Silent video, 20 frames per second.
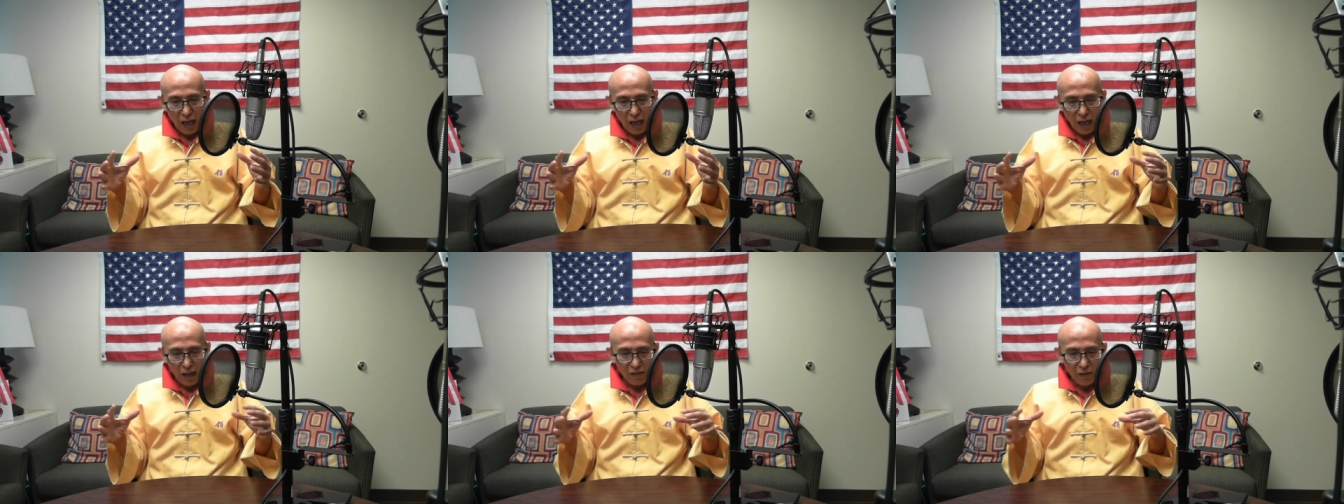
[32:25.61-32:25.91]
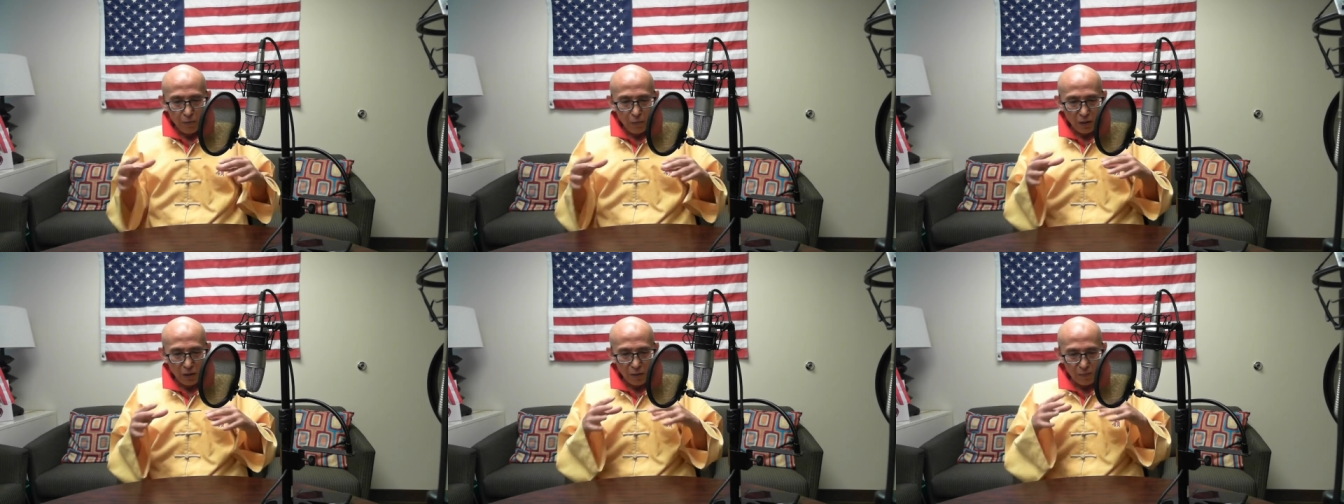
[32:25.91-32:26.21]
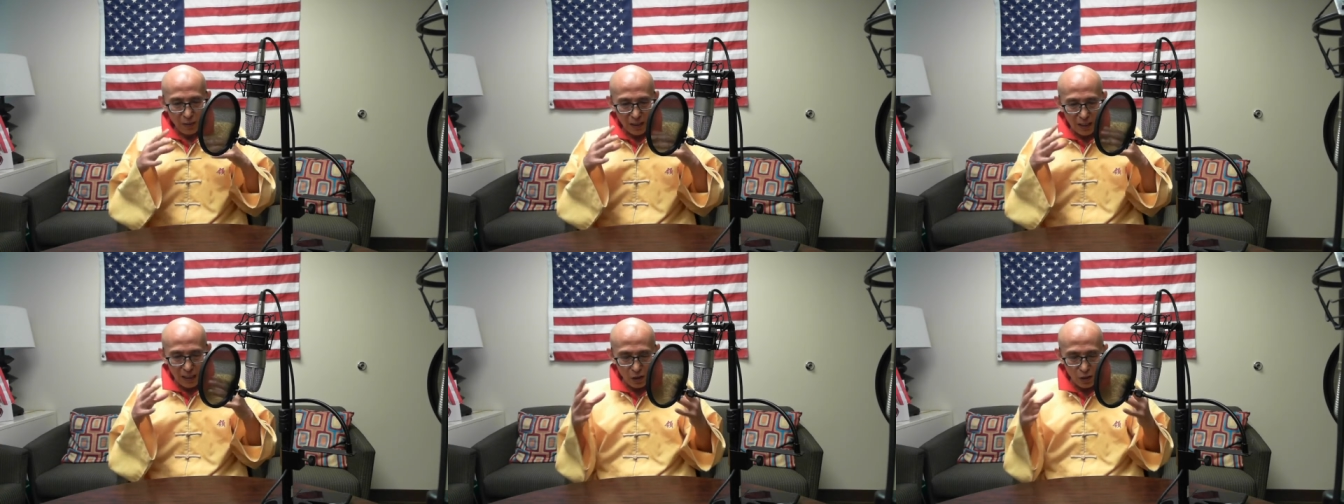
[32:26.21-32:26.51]
Everybody
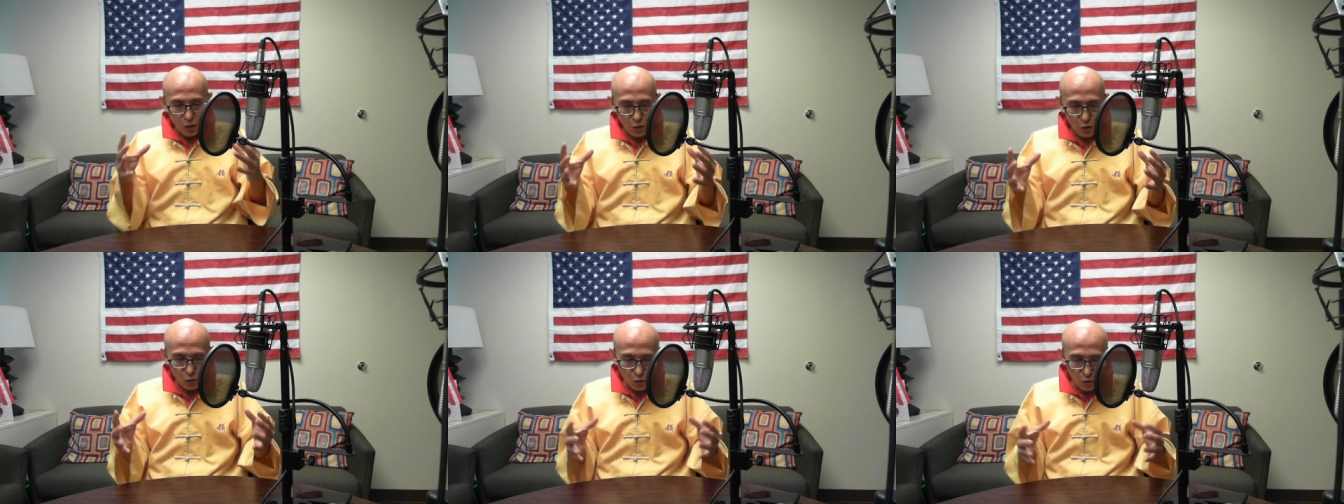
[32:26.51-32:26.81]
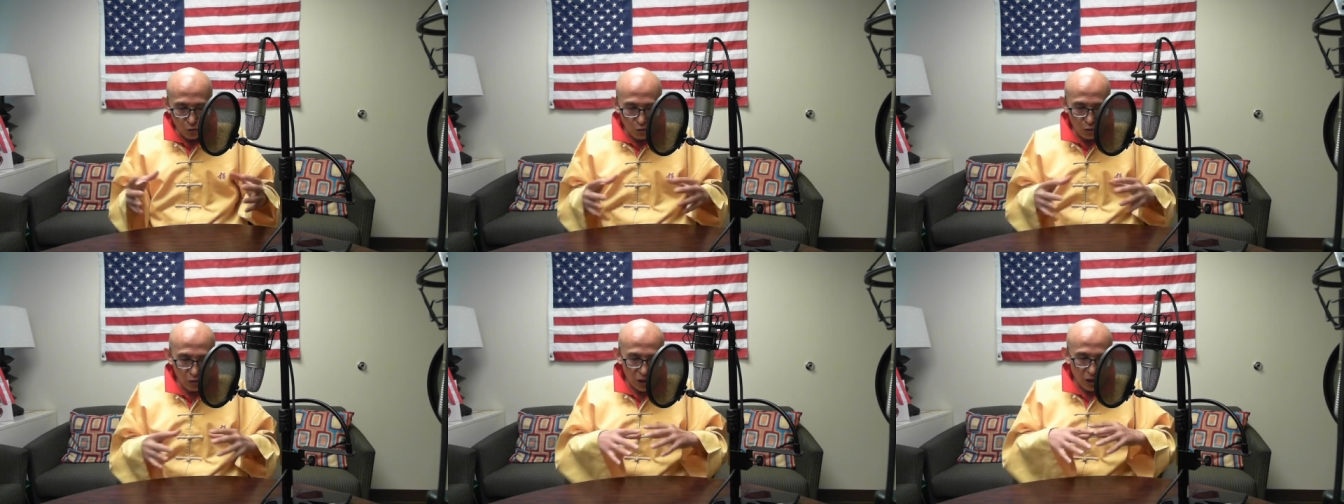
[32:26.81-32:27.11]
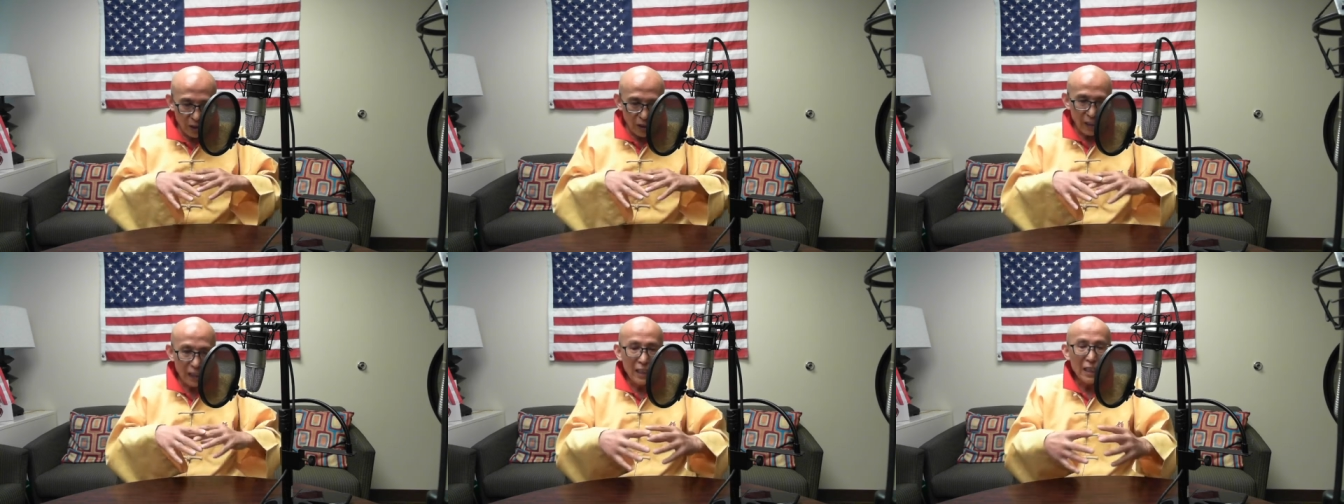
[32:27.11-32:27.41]
begin to
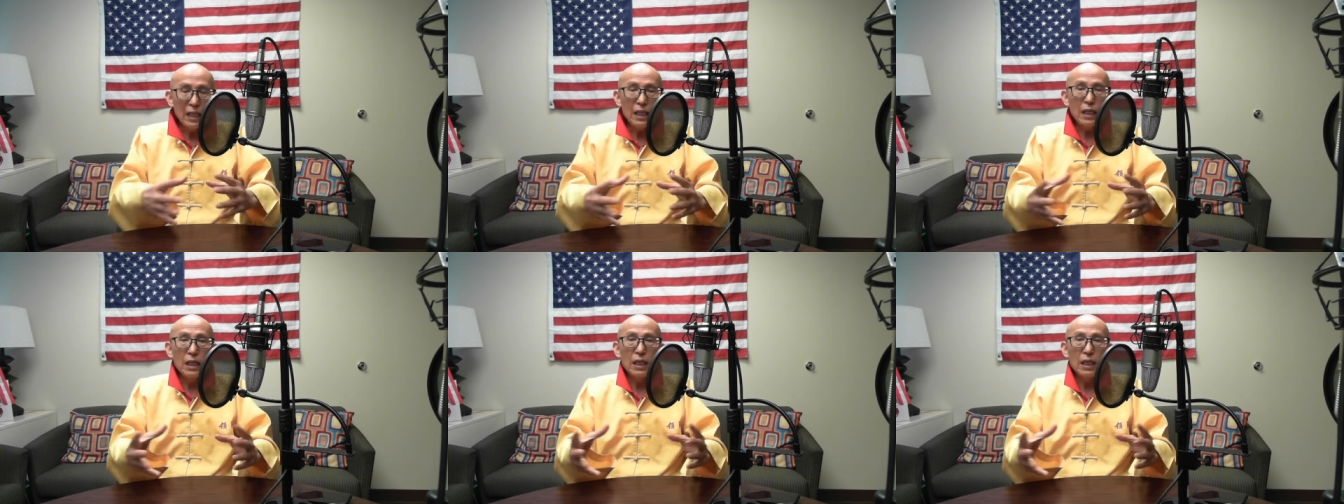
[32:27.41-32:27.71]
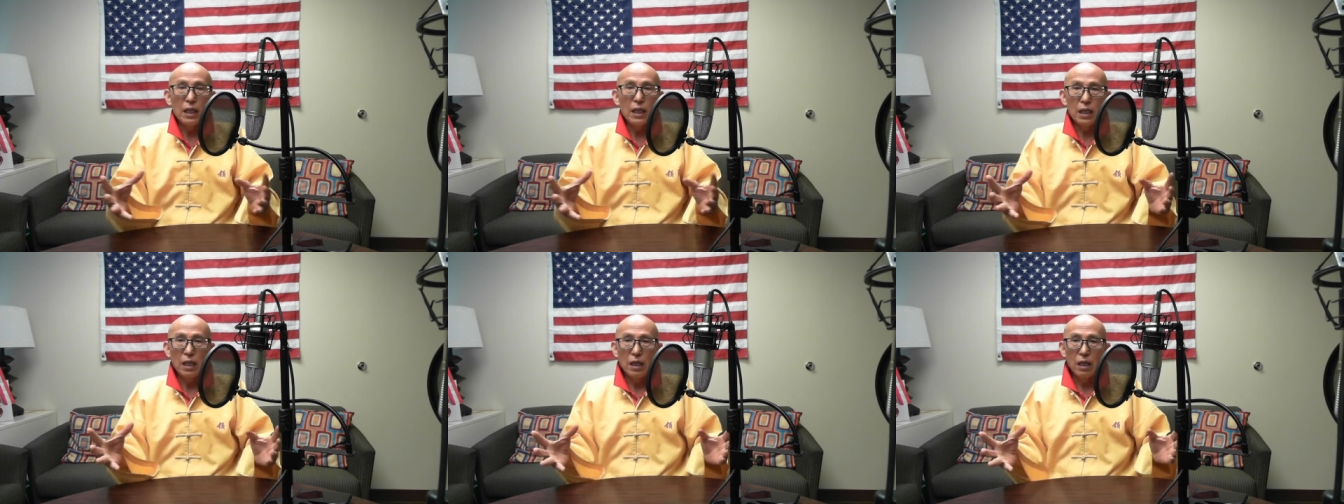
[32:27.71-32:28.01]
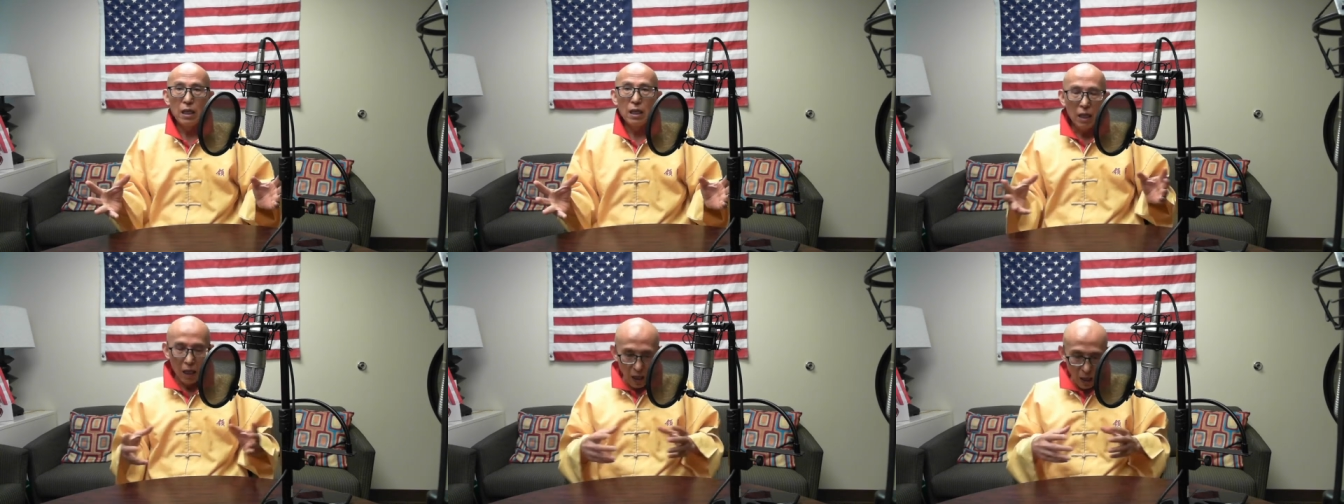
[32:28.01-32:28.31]

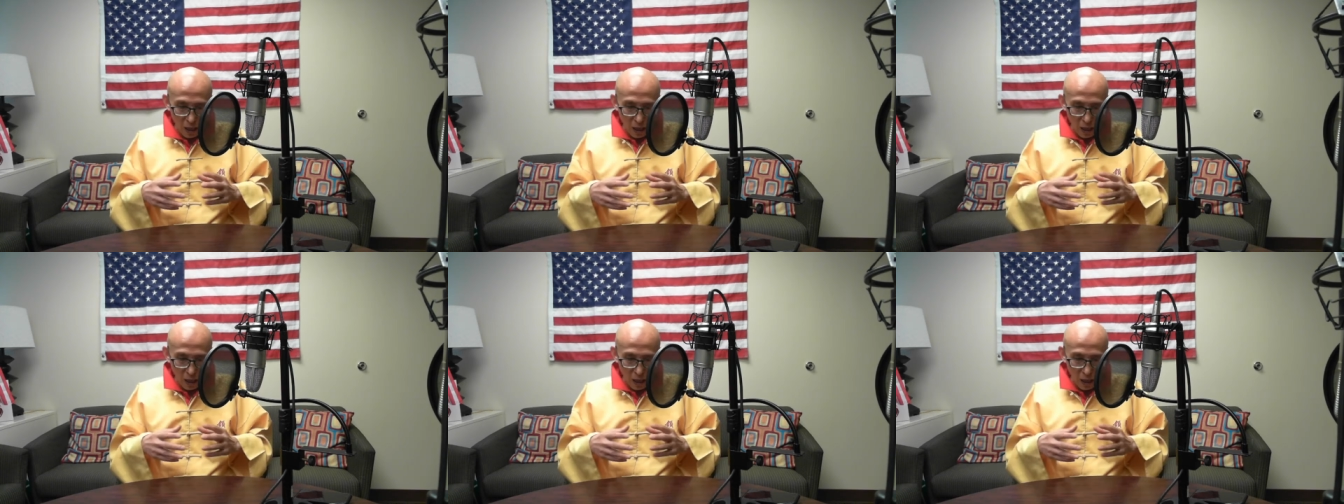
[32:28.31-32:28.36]
see,